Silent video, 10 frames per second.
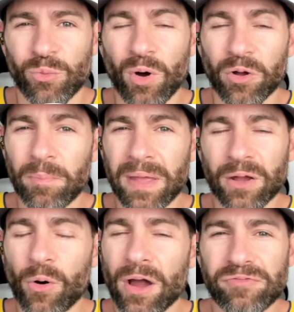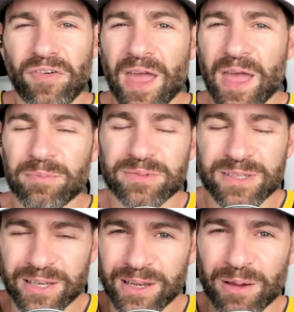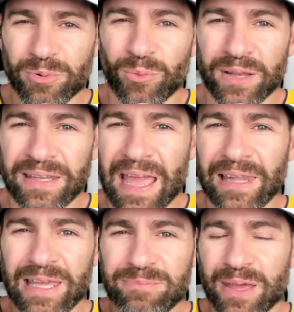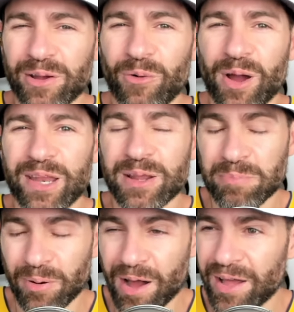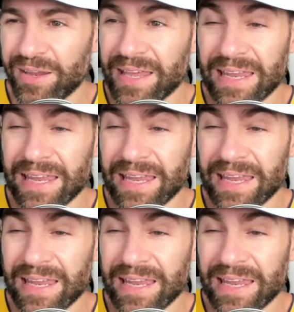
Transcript: Welcome, Bitcoin fam, to the #1 daily Bitcoin pod,